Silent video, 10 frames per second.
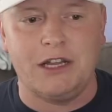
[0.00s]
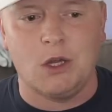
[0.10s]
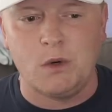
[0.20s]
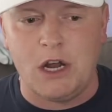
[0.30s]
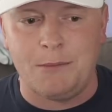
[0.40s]
a
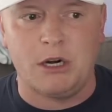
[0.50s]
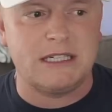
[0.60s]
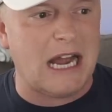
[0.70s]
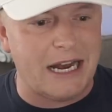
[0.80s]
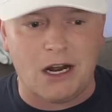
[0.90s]
low number. It's
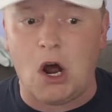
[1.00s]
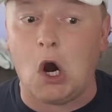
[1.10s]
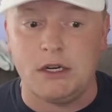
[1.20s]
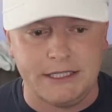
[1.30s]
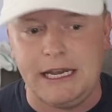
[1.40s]
kind of
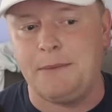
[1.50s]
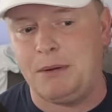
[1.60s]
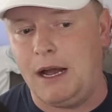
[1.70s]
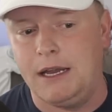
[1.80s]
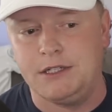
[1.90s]
hard to get
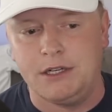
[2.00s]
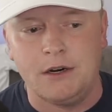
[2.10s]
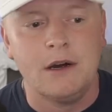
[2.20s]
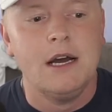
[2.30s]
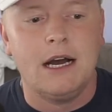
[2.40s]
behind, you know?